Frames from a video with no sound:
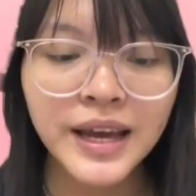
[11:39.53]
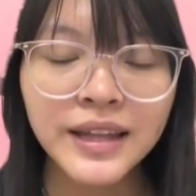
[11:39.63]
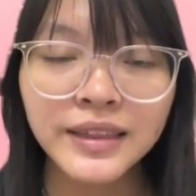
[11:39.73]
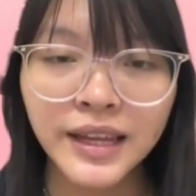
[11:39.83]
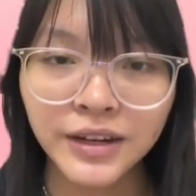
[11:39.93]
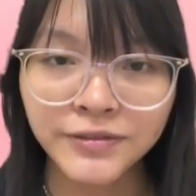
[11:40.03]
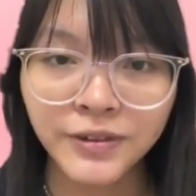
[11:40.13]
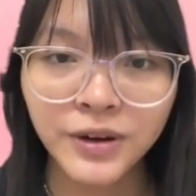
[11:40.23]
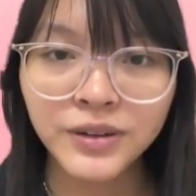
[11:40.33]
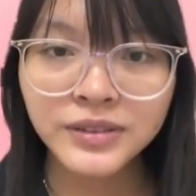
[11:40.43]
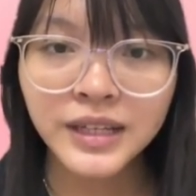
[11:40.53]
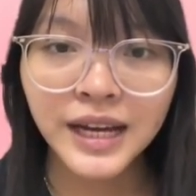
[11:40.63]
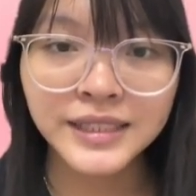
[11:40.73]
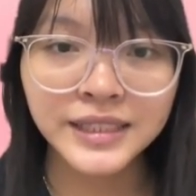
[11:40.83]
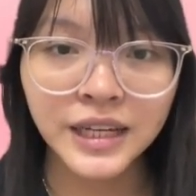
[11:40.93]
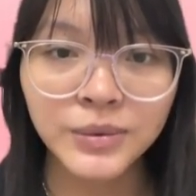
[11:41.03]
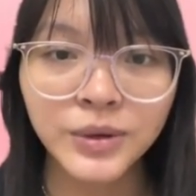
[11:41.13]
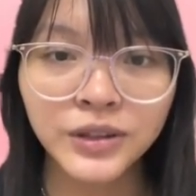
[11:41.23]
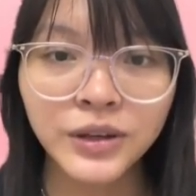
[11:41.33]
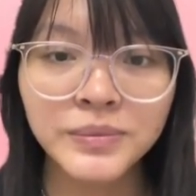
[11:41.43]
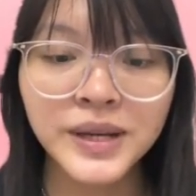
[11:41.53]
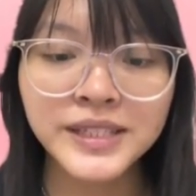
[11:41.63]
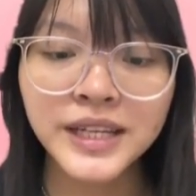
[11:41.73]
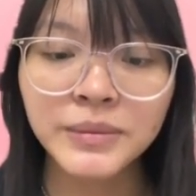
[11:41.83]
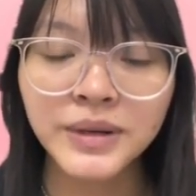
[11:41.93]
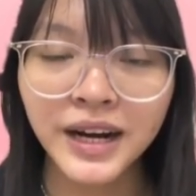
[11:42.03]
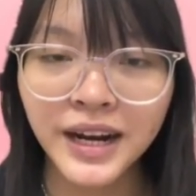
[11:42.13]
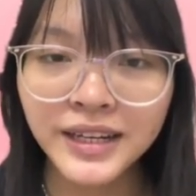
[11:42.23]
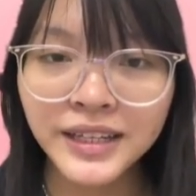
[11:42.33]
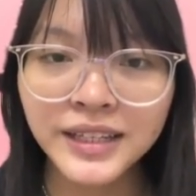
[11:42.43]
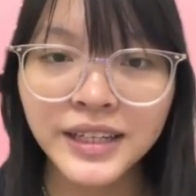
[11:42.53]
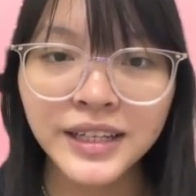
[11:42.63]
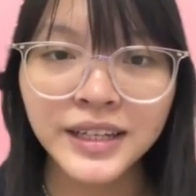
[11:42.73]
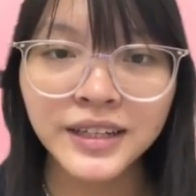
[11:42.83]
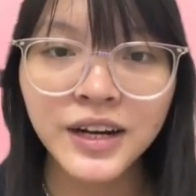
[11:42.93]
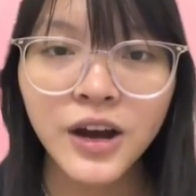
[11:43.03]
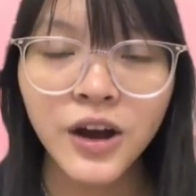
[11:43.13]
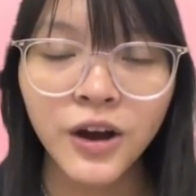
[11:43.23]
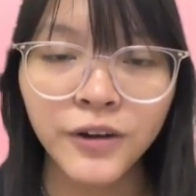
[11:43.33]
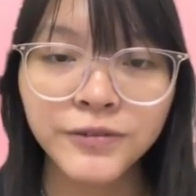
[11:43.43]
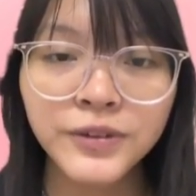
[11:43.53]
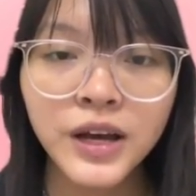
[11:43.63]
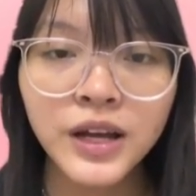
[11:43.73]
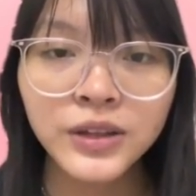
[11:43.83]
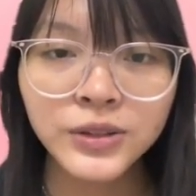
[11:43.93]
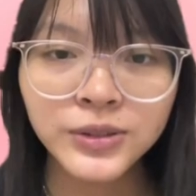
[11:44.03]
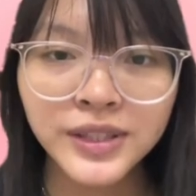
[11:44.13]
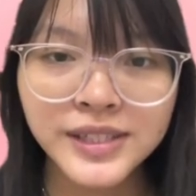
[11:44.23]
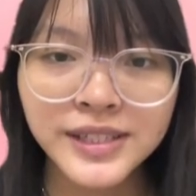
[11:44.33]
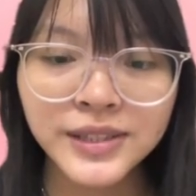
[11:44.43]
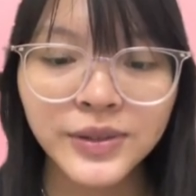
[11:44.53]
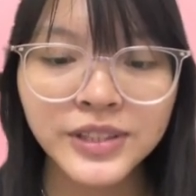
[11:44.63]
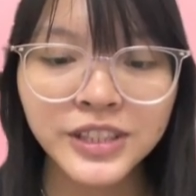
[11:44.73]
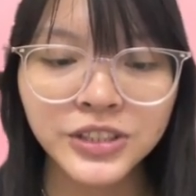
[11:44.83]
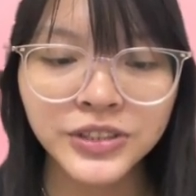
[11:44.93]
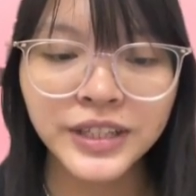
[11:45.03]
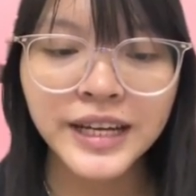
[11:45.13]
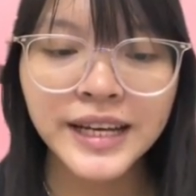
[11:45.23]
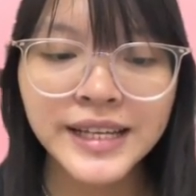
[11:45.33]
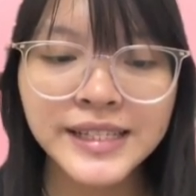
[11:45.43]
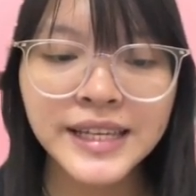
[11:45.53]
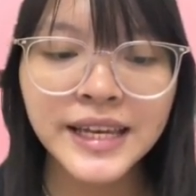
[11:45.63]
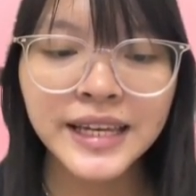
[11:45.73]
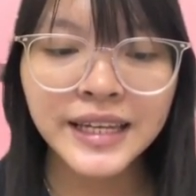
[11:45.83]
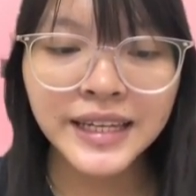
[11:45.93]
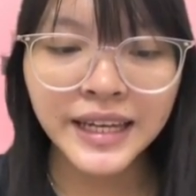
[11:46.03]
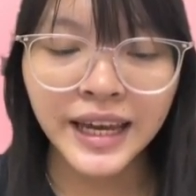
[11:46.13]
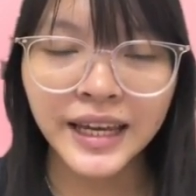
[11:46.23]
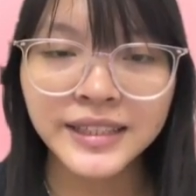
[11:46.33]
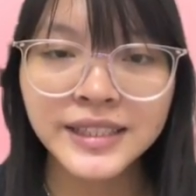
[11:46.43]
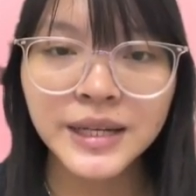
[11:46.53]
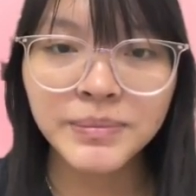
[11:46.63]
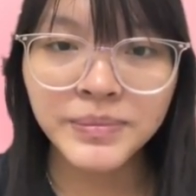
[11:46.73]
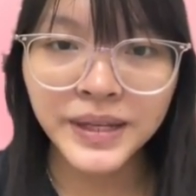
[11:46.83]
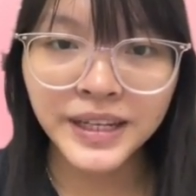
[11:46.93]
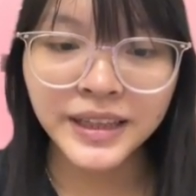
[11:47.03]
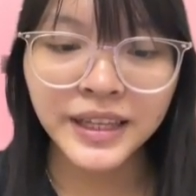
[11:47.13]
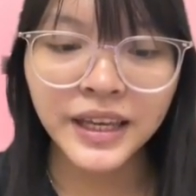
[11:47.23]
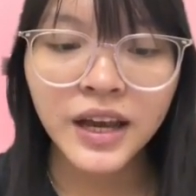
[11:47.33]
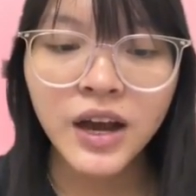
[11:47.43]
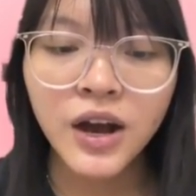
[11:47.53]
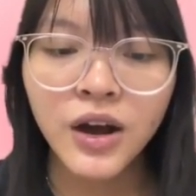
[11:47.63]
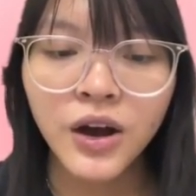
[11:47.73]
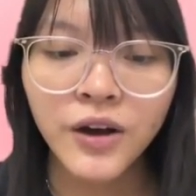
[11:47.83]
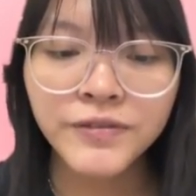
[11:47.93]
Therefore, Ajinomoto Malaysia Berhad in the year of 2023 indicates ability of a